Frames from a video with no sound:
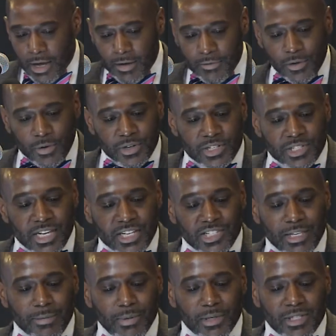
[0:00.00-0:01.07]
the
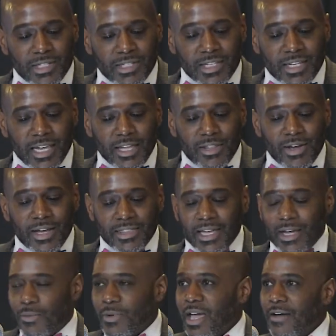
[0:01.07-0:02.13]
organization that put this together, I
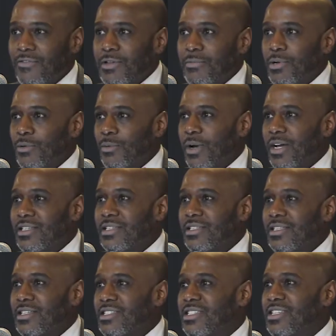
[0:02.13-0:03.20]
think we have to put race
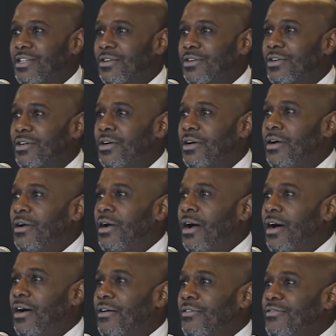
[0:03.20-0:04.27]
in the center
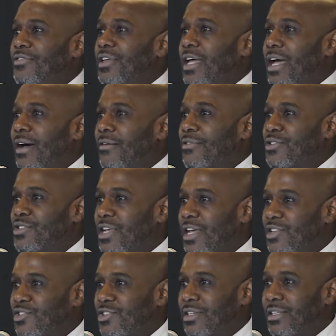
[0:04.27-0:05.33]
of the
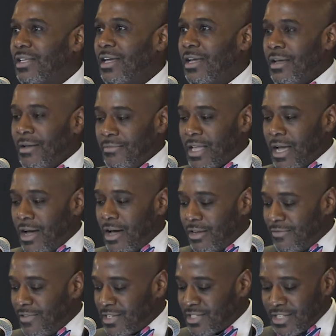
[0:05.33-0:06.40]
conversation. Now, all
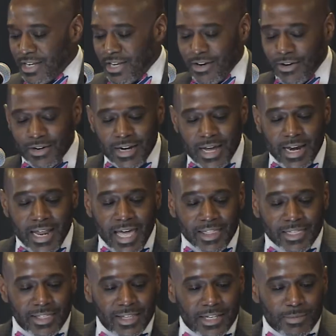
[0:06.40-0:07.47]
of us in here are not
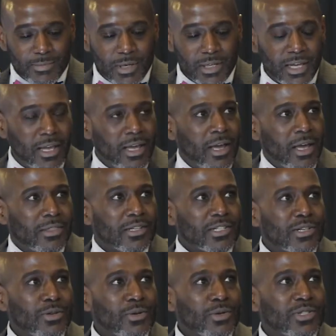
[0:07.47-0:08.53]
athletes, but the
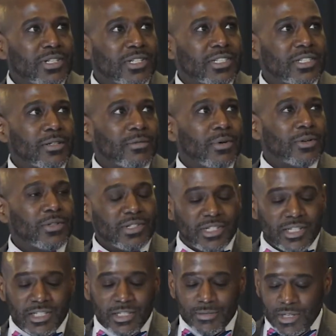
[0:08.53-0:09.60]
school system or the
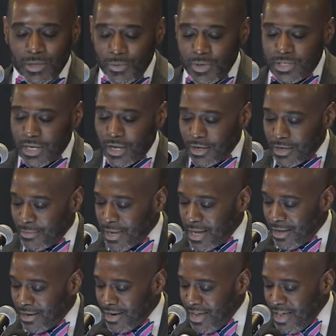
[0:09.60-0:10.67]
systems that we talk
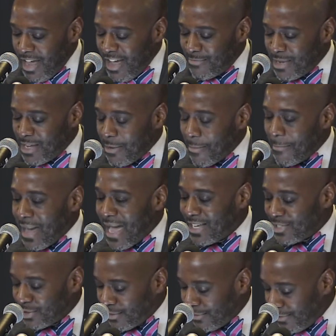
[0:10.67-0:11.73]
about have become
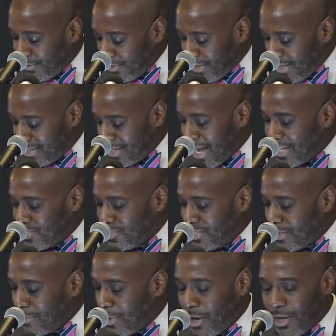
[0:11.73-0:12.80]
masterful at dodging
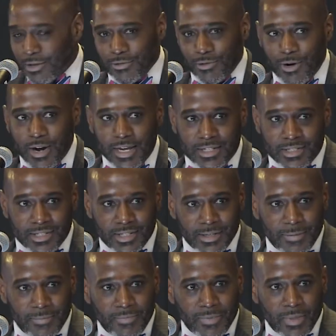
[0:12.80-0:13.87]
the ball of race.